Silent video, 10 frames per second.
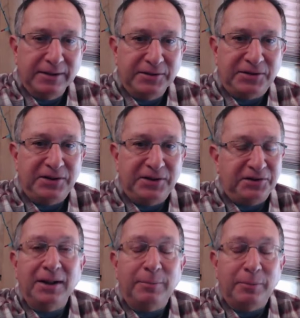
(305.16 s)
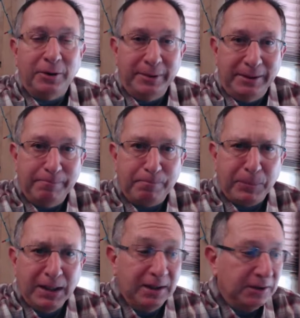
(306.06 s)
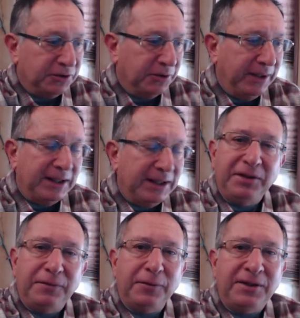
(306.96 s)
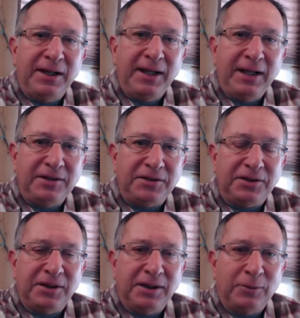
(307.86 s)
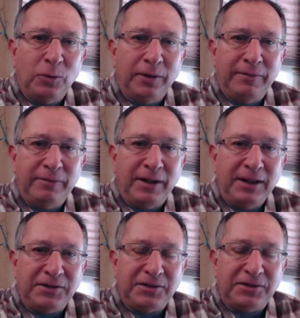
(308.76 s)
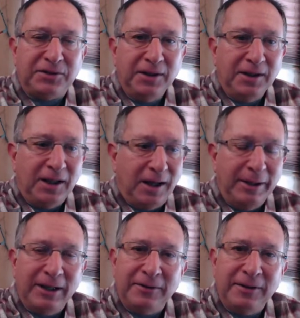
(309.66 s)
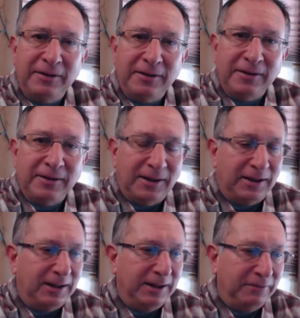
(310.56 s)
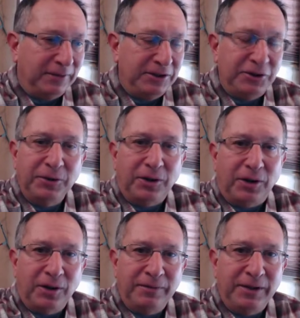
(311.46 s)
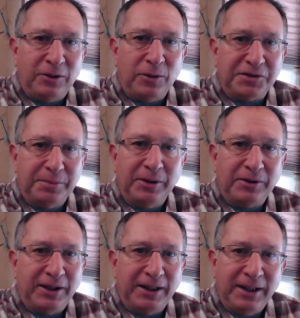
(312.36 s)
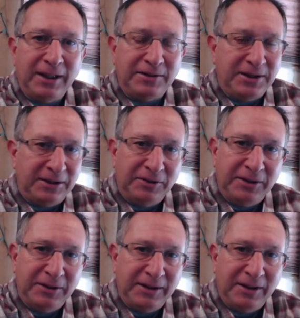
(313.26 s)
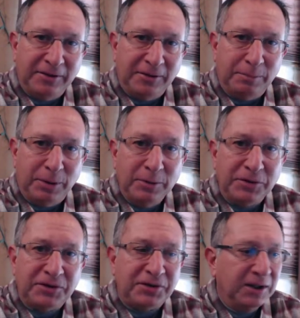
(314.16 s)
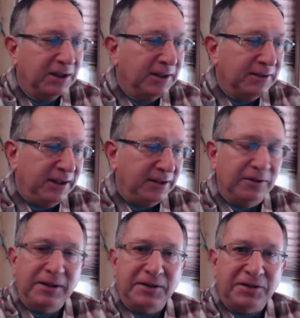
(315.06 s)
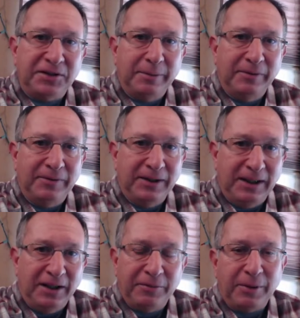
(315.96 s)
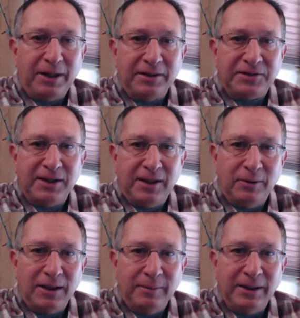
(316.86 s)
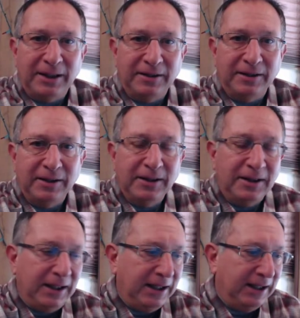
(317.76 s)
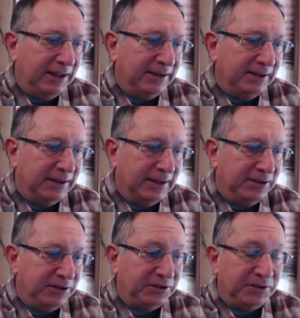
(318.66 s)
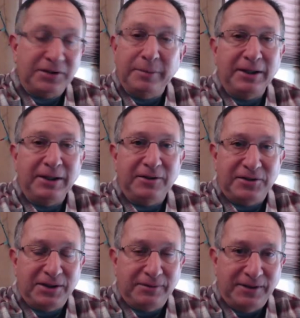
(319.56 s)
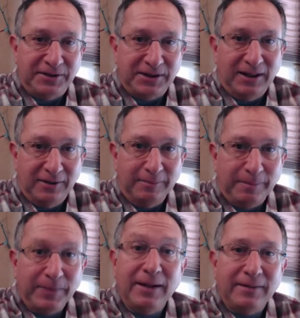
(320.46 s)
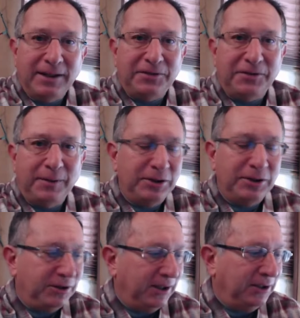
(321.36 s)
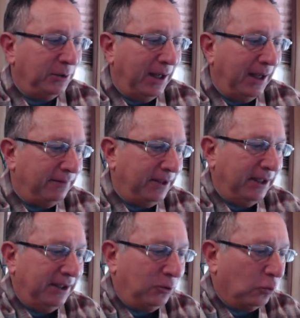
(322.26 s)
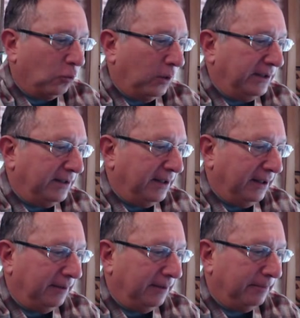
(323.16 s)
seizing up on me. So that's it for today's word of advice. I'm Alan. I invite you to rvacrossamerica.net. Take a look at the other posts. Take a look at some of the health products that I recommend and just some of the other stuff that's there. Thanks very much, and you have a great day.